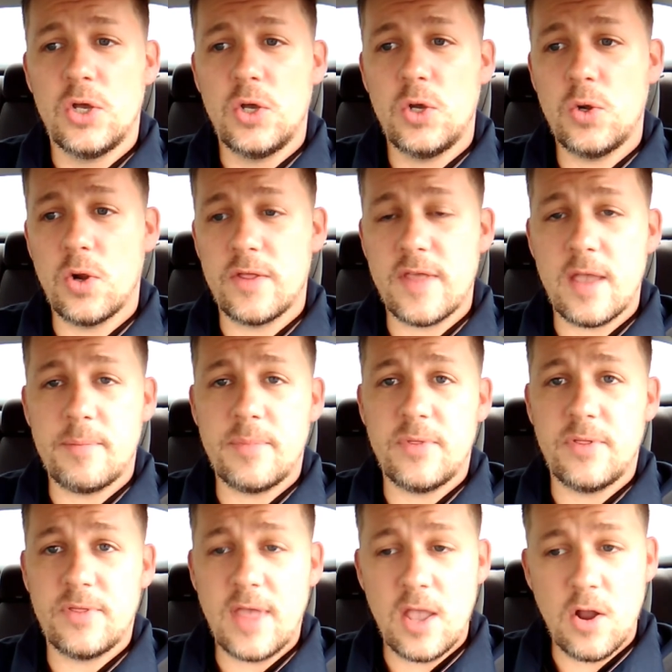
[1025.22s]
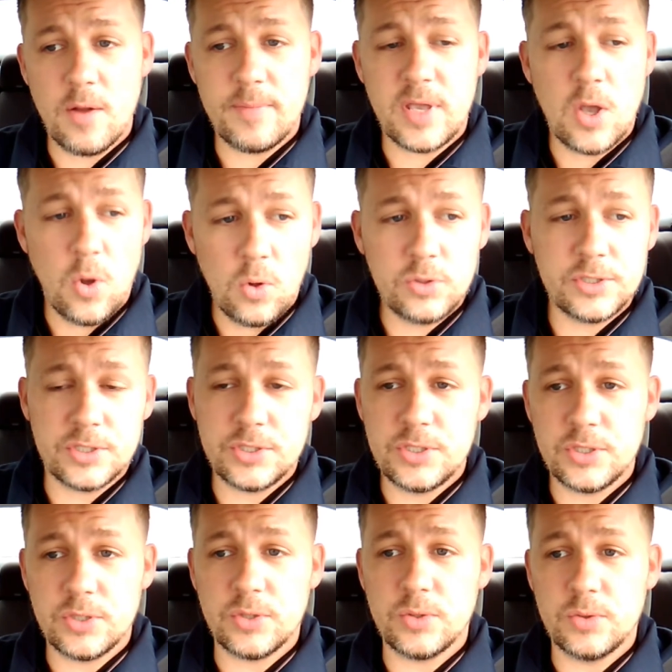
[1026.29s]
who are they they are beholden
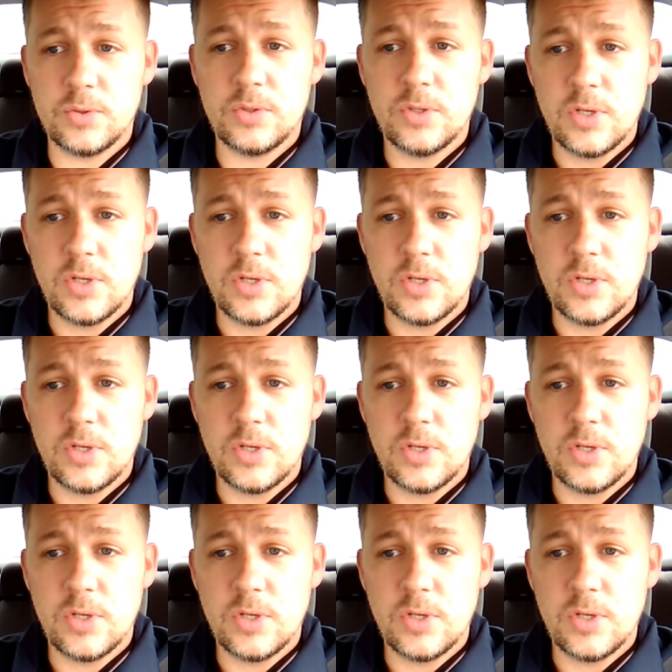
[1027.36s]
to